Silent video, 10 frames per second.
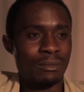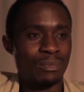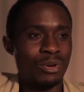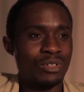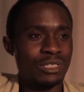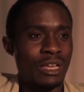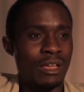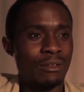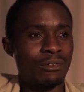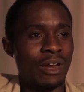because
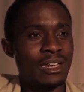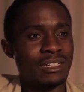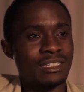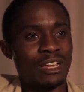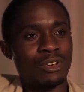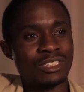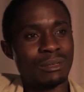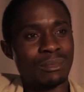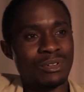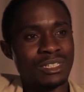writers are not
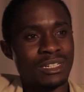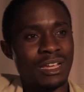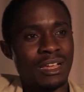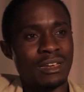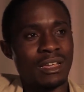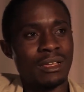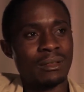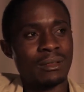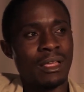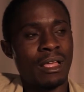supported,
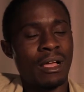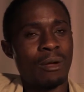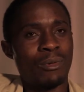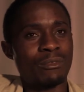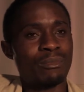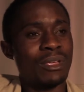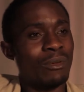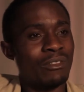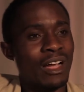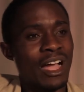and
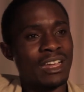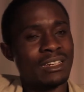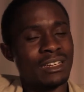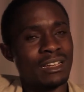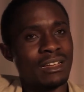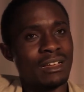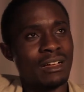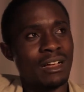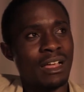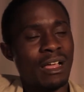we've had
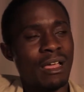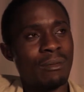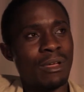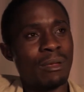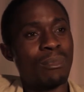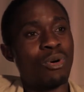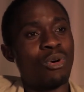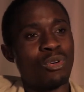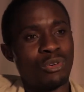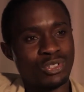a more
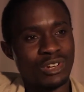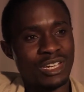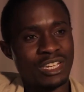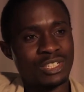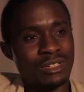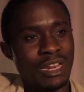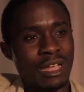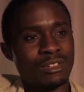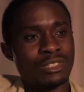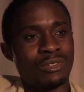oral tradition,
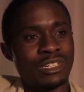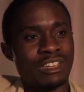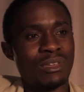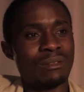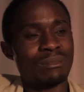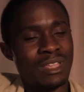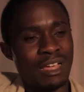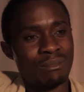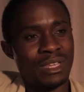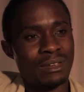like stories have
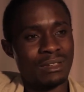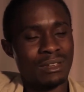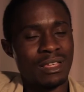been